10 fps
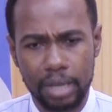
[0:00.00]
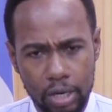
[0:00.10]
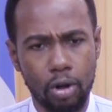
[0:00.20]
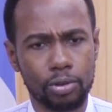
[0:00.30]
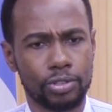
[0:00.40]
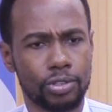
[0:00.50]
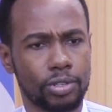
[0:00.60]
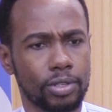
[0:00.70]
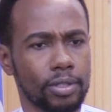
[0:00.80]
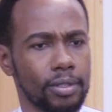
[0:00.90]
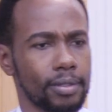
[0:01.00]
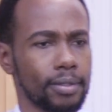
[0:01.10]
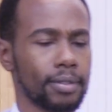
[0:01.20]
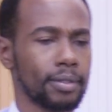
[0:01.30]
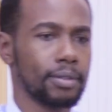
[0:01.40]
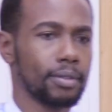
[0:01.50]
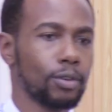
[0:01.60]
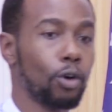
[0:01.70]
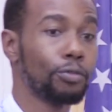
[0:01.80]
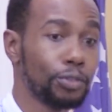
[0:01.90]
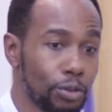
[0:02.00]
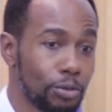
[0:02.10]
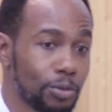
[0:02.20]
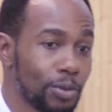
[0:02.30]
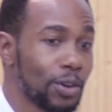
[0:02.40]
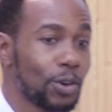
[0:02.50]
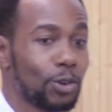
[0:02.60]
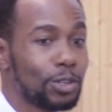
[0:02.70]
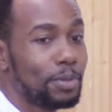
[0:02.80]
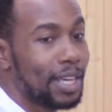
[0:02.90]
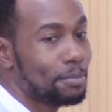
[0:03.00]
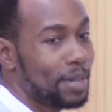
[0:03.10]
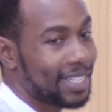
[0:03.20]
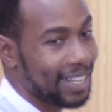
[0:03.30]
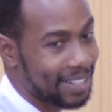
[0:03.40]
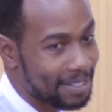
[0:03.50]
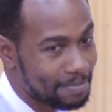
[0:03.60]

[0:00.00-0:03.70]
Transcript: because of you not being beaten.